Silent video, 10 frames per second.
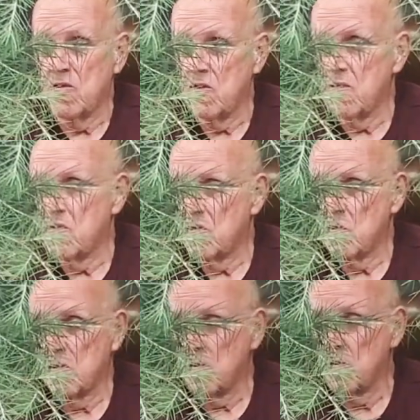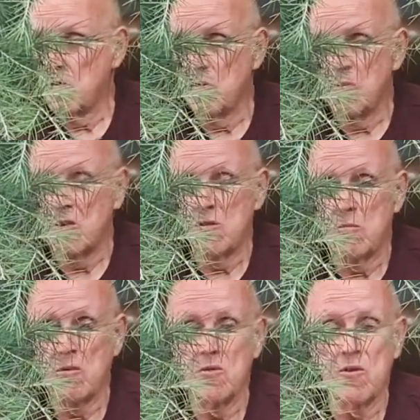Cedar, since we don't use it much in
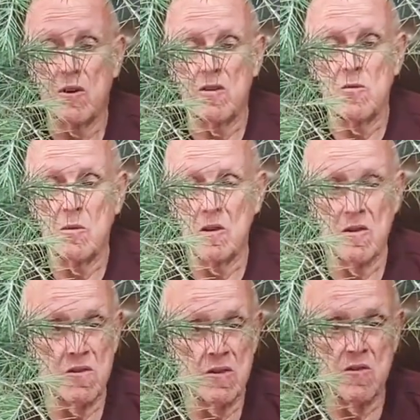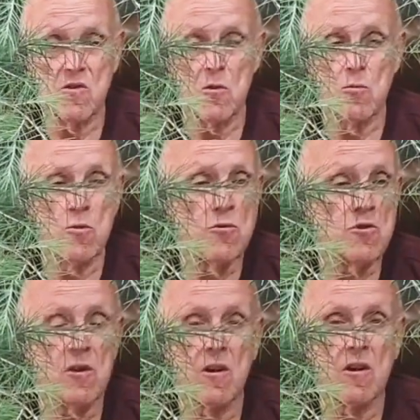bonsai, is because it's the
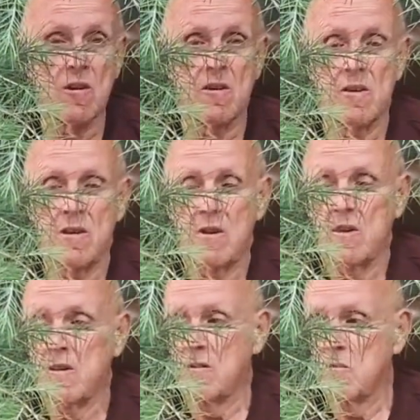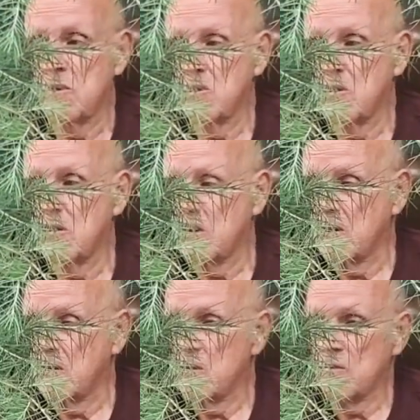rootstock on which all the
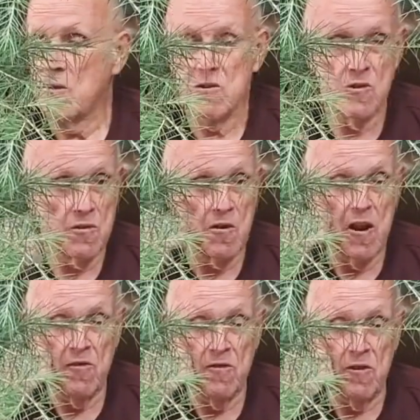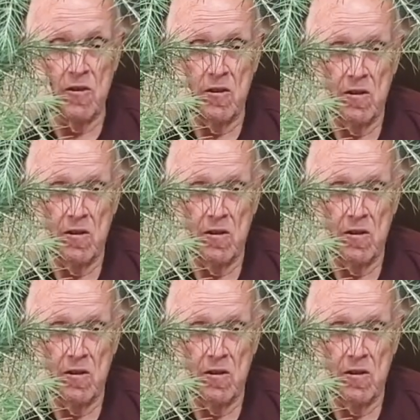cultivars are grafted.